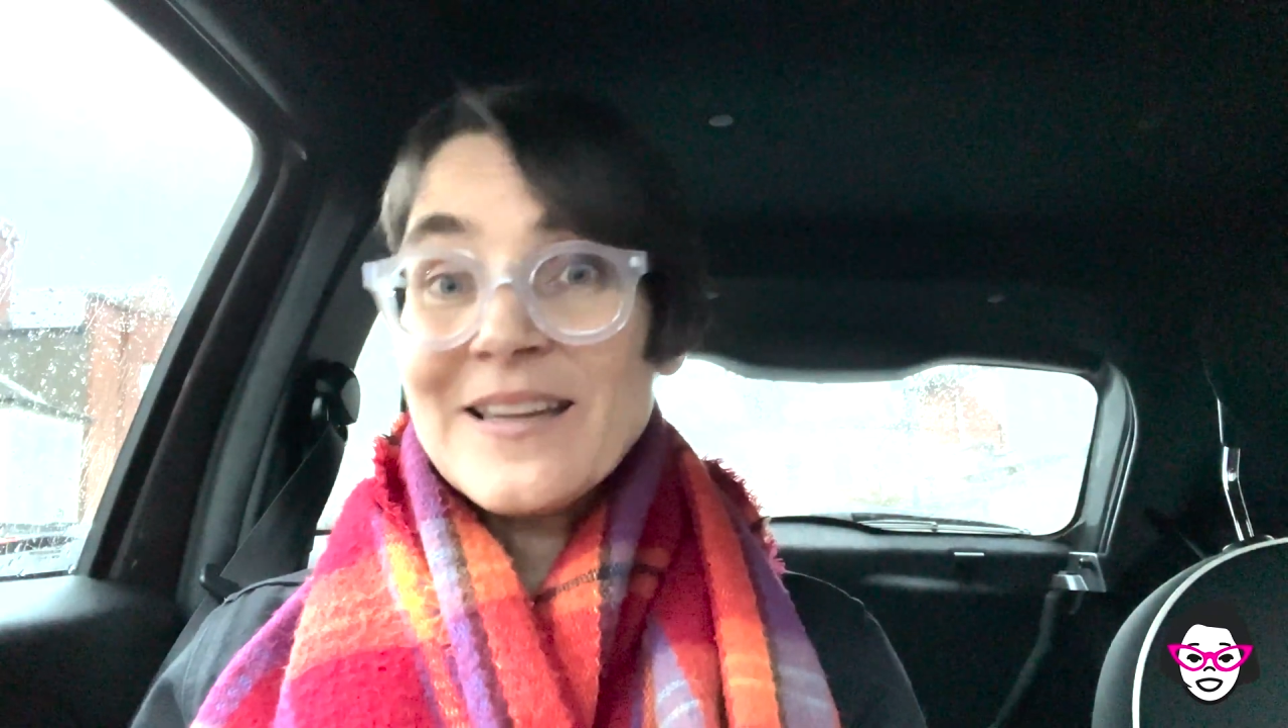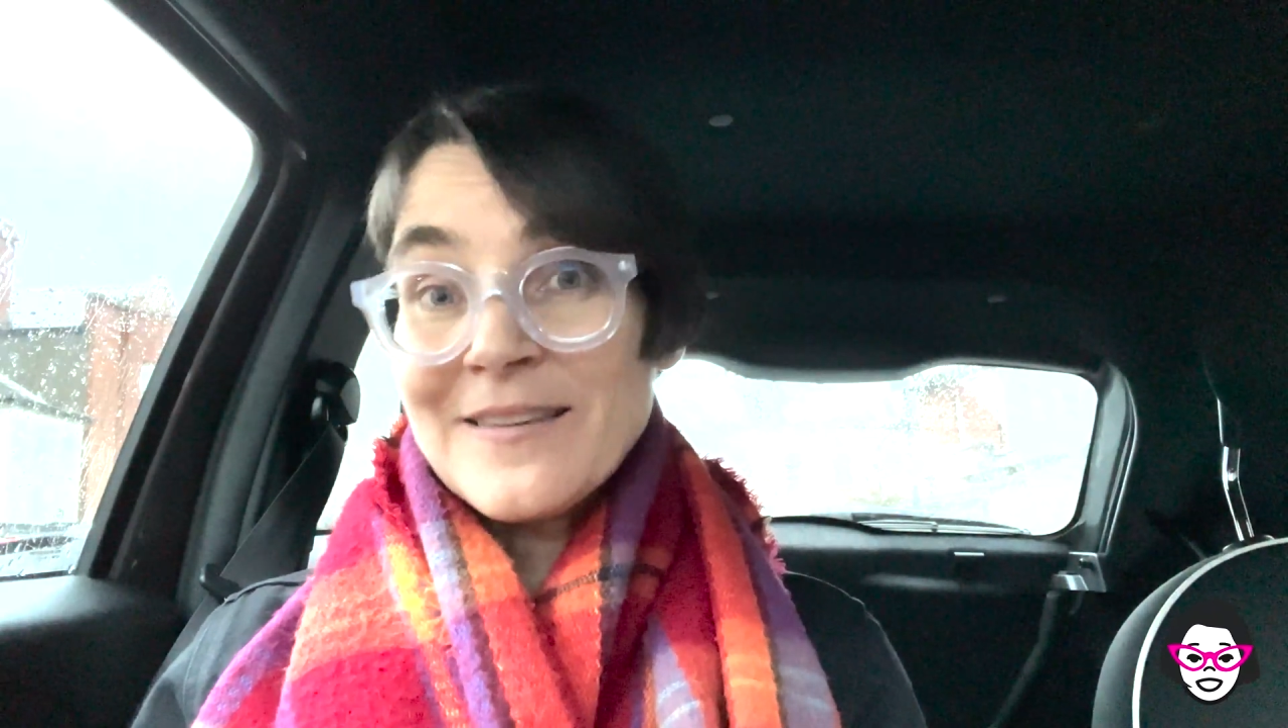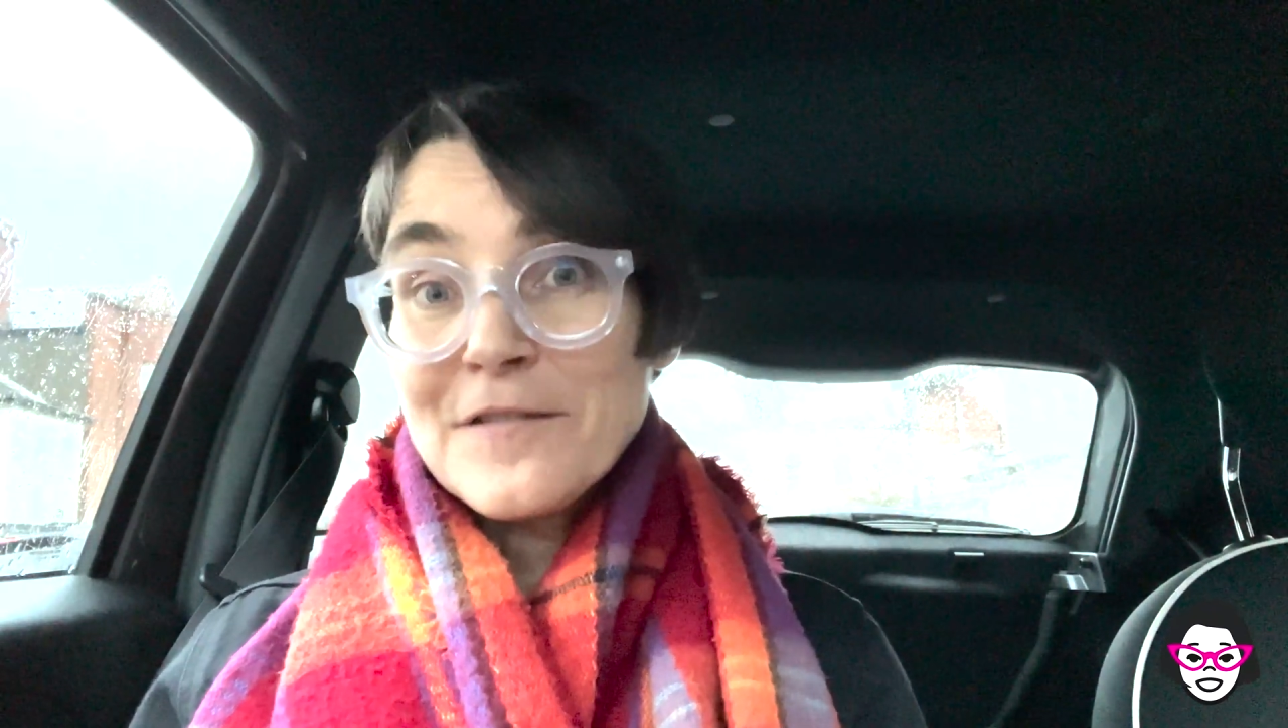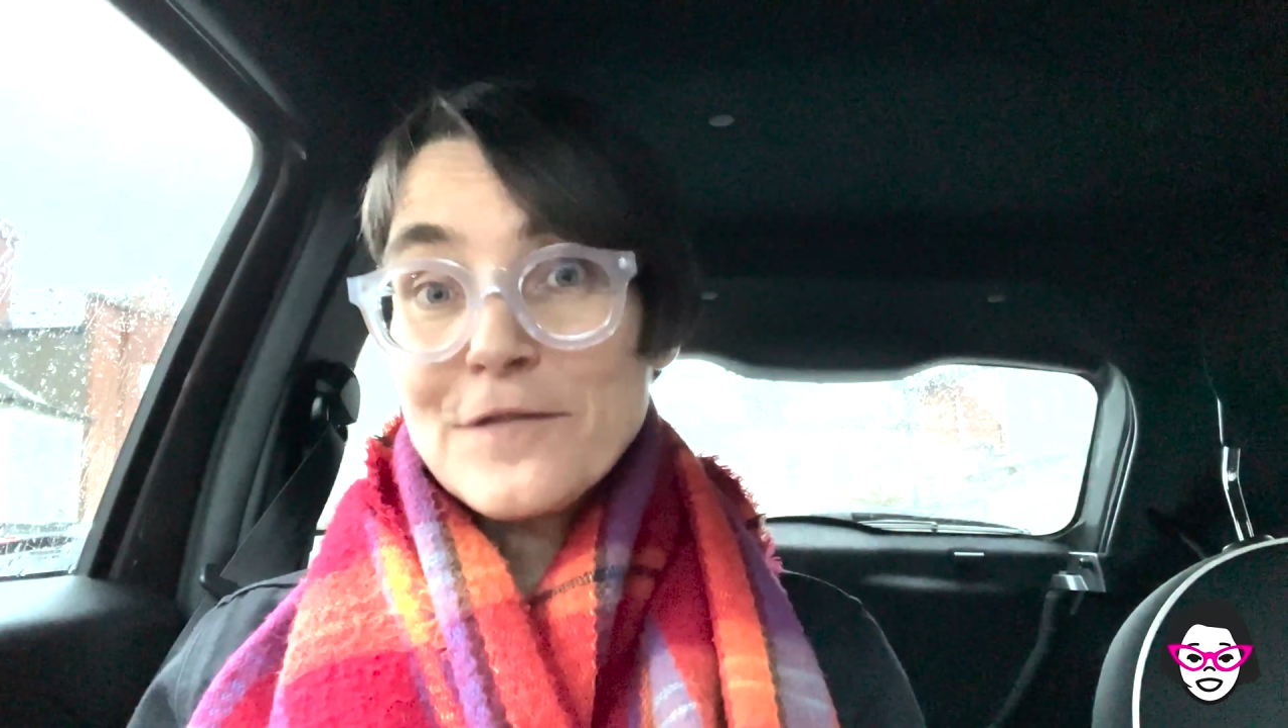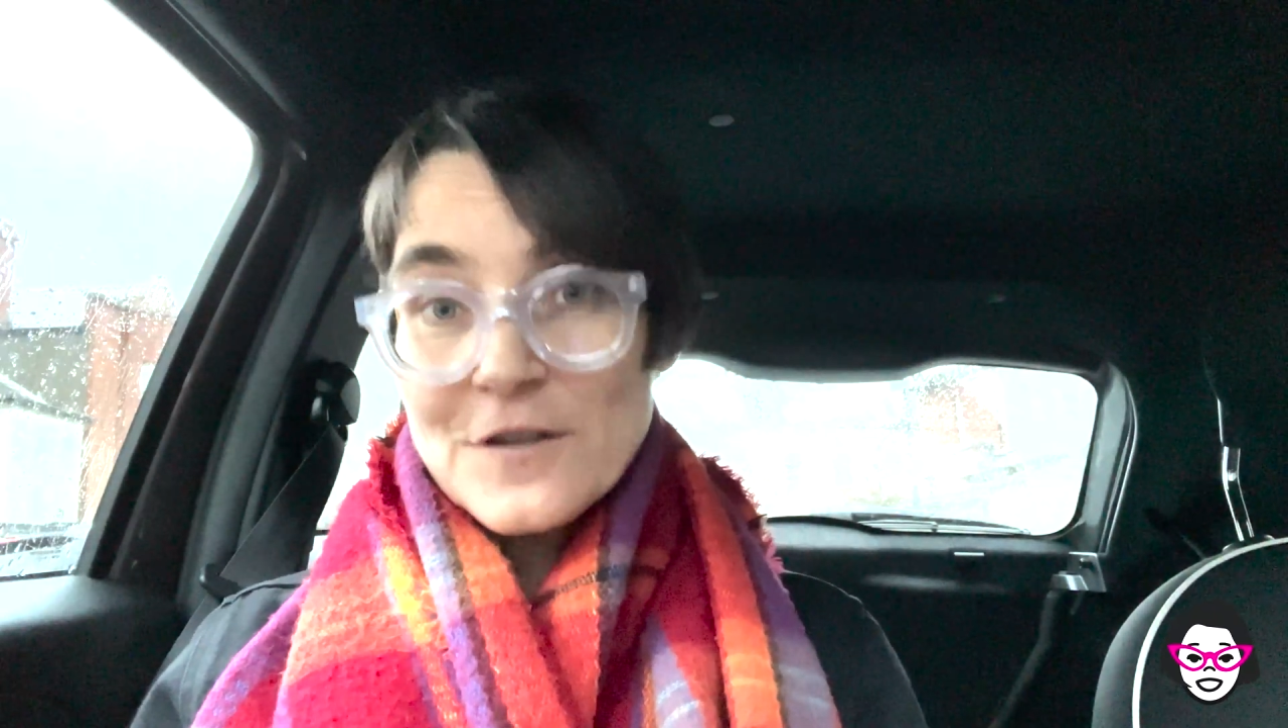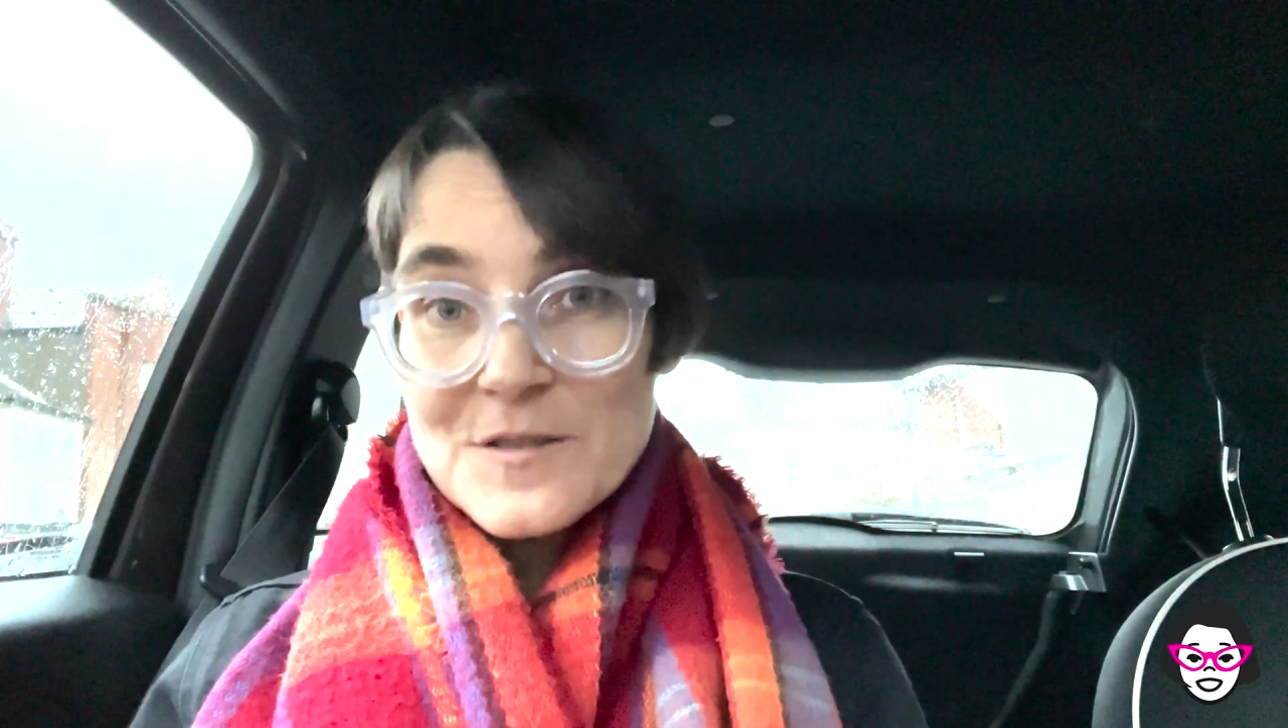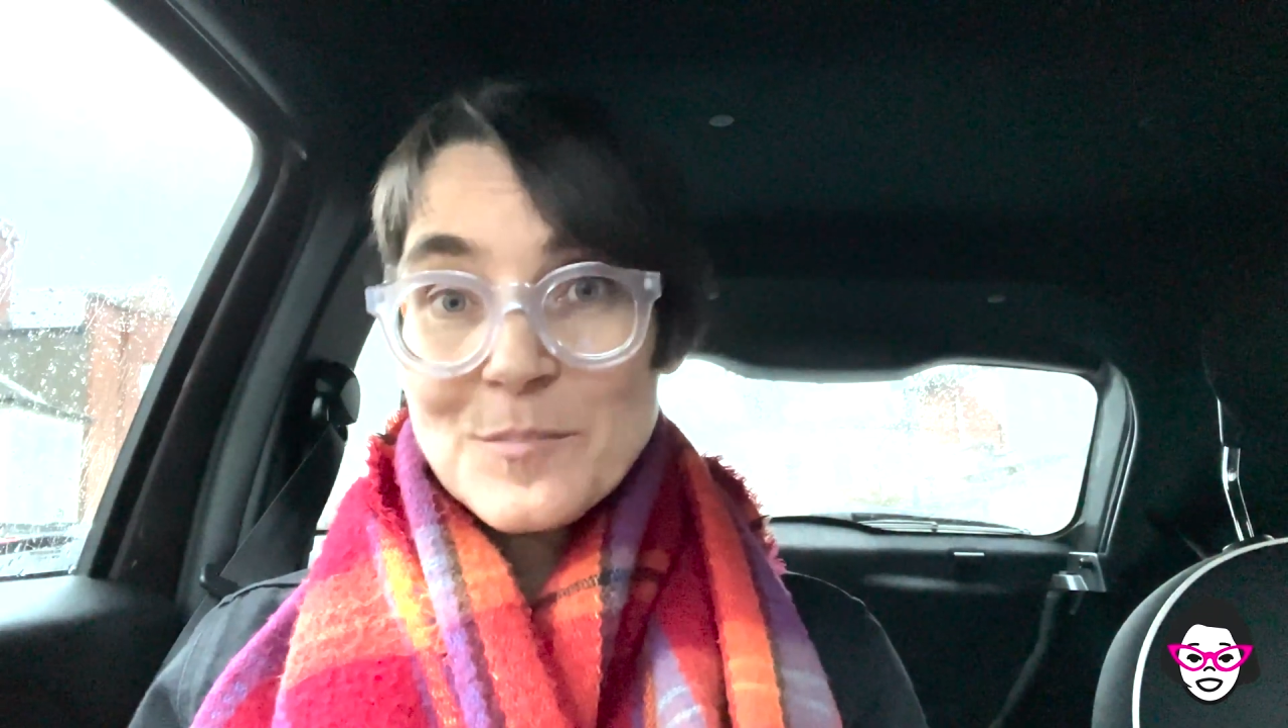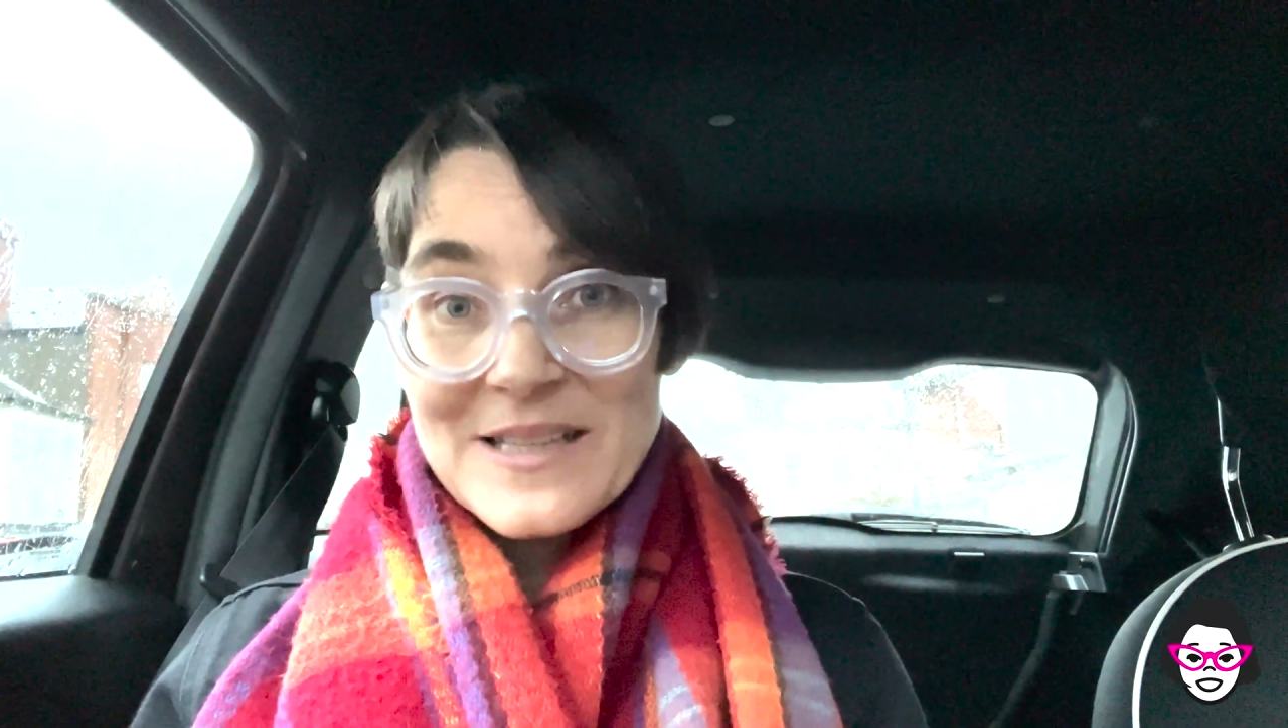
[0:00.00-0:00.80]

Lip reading: in the first